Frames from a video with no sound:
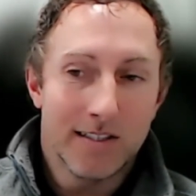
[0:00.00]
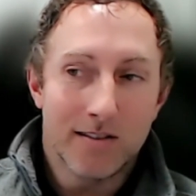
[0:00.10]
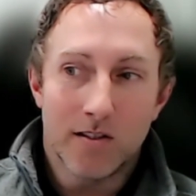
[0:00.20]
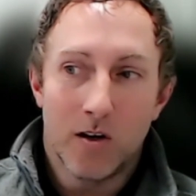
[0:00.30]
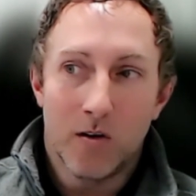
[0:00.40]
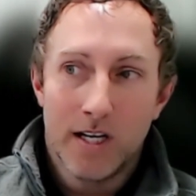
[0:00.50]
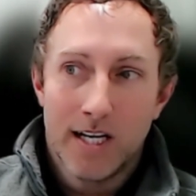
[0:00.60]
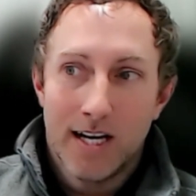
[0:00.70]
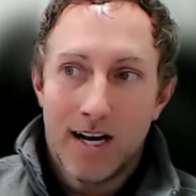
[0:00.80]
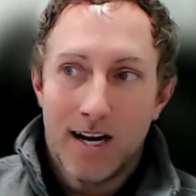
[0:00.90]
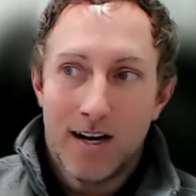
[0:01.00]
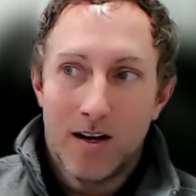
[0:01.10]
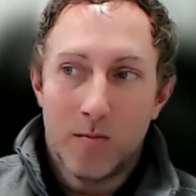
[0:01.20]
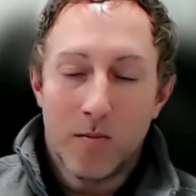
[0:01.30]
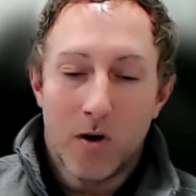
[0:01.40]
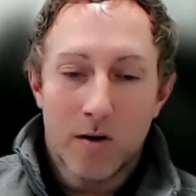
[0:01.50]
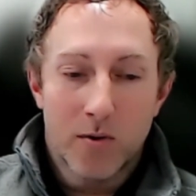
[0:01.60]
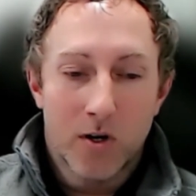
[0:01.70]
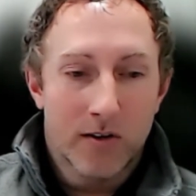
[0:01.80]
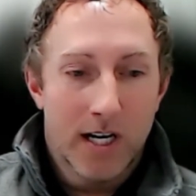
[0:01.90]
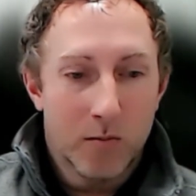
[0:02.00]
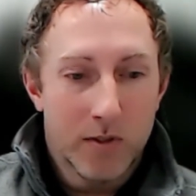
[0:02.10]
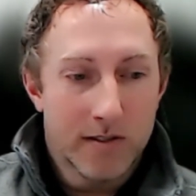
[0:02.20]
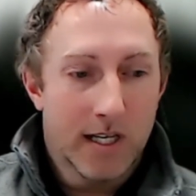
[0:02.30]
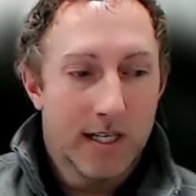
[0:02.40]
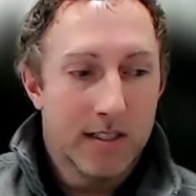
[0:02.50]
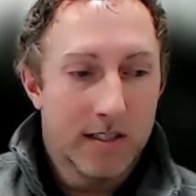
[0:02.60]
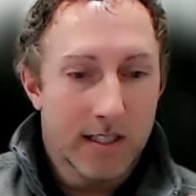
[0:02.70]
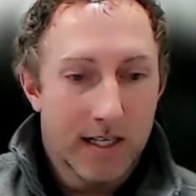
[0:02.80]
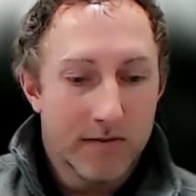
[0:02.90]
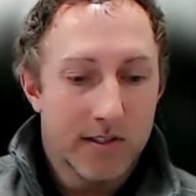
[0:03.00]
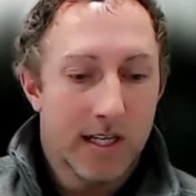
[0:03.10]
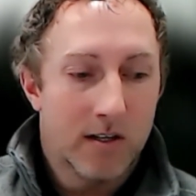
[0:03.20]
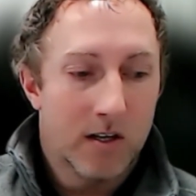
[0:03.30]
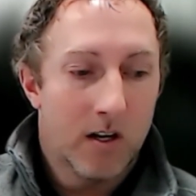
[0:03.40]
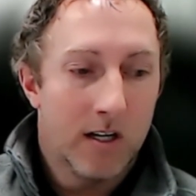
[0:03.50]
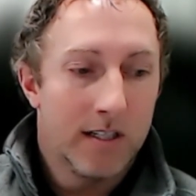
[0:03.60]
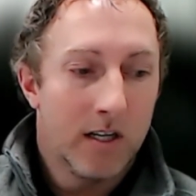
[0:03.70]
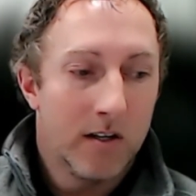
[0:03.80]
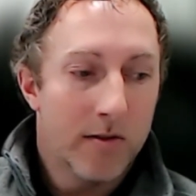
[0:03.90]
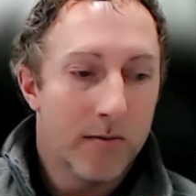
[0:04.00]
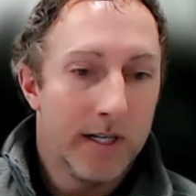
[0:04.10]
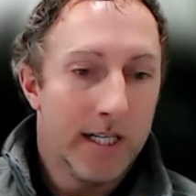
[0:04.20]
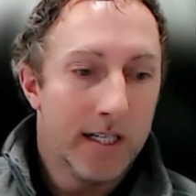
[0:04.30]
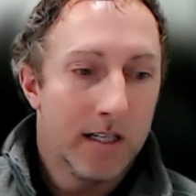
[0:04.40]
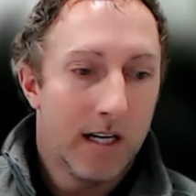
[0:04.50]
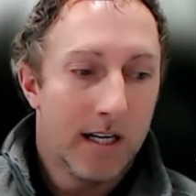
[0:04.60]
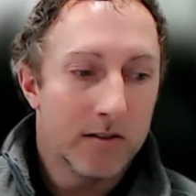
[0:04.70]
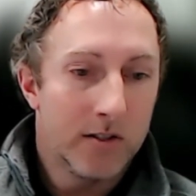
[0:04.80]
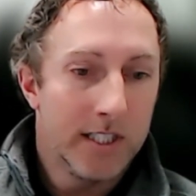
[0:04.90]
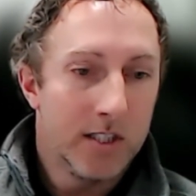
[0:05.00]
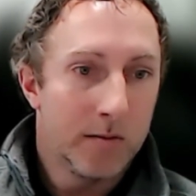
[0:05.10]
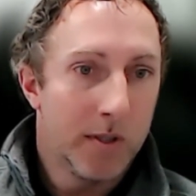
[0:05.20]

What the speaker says: And so our program, we decided to kind of center on 3 strategic